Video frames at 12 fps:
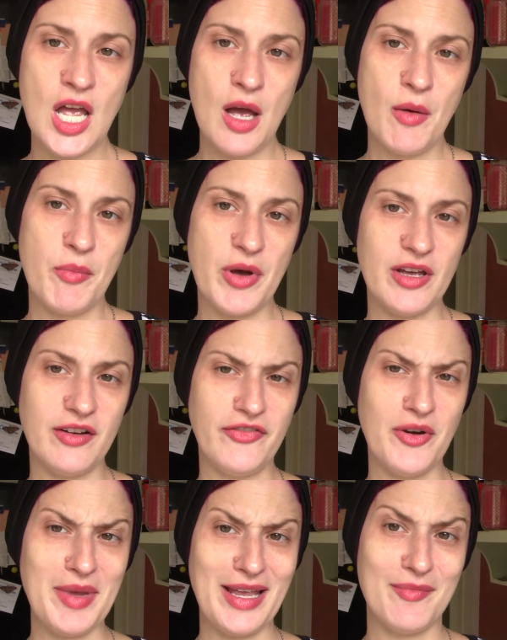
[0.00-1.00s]
but
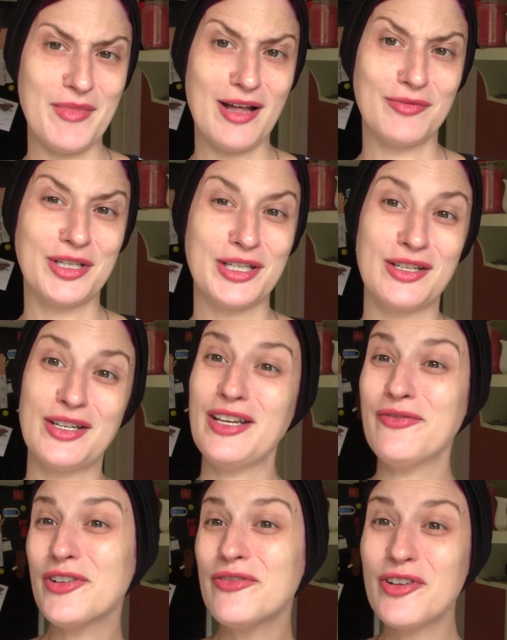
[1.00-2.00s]
for me, I'm not really looking
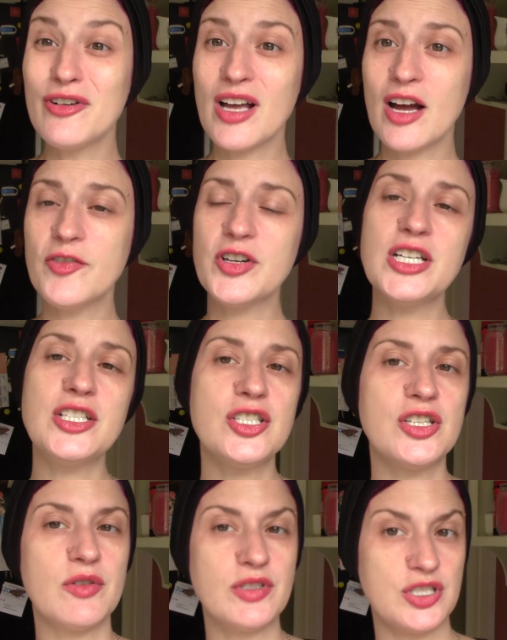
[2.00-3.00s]
for full coverage,
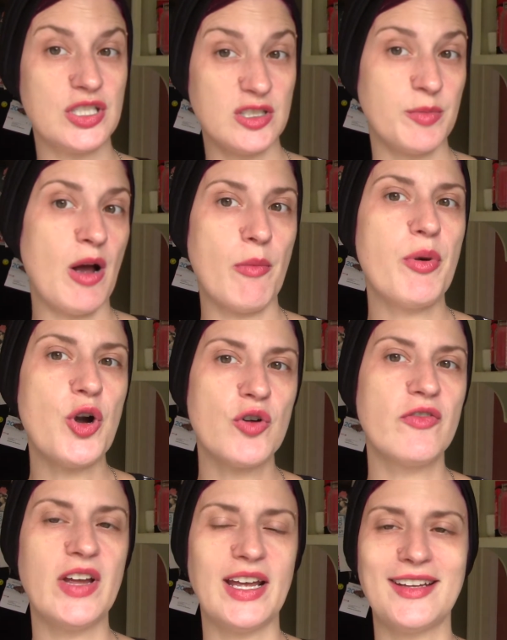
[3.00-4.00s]
so it's just about
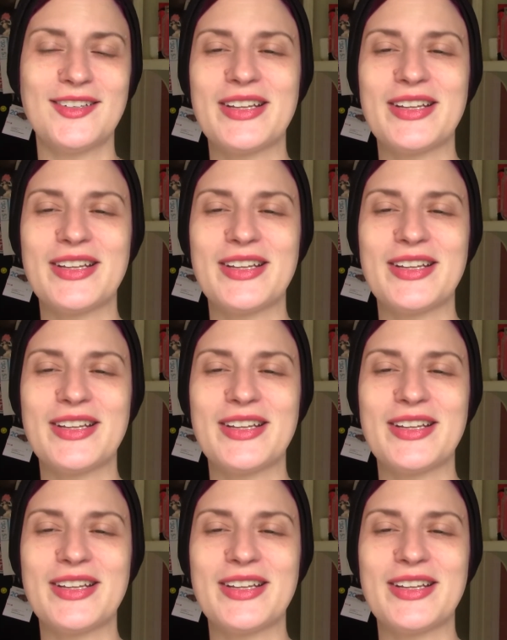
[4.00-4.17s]
perfect.